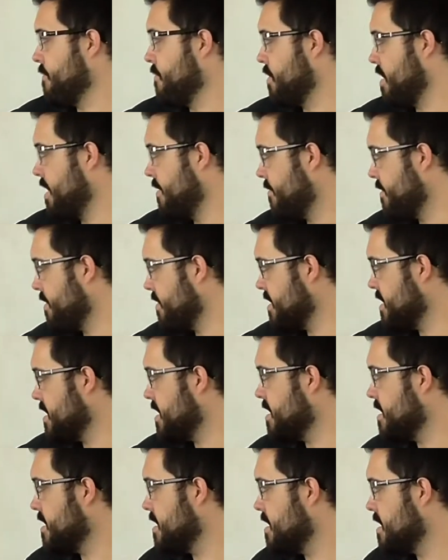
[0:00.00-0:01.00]
whatever
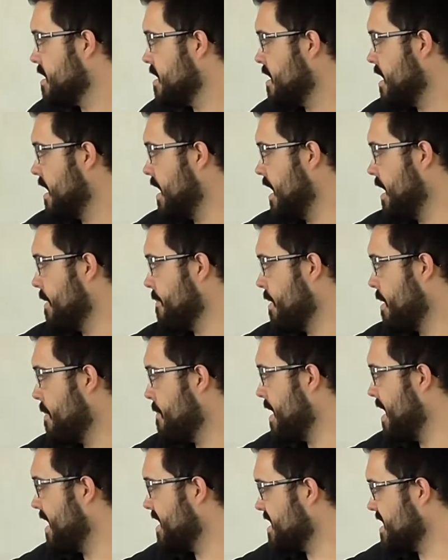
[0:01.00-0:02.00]
the
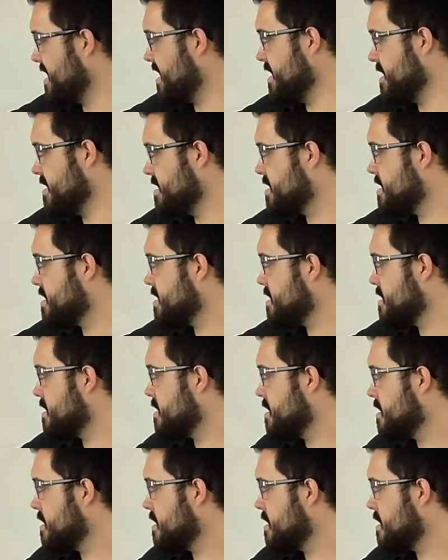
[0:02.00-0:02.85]
amount is,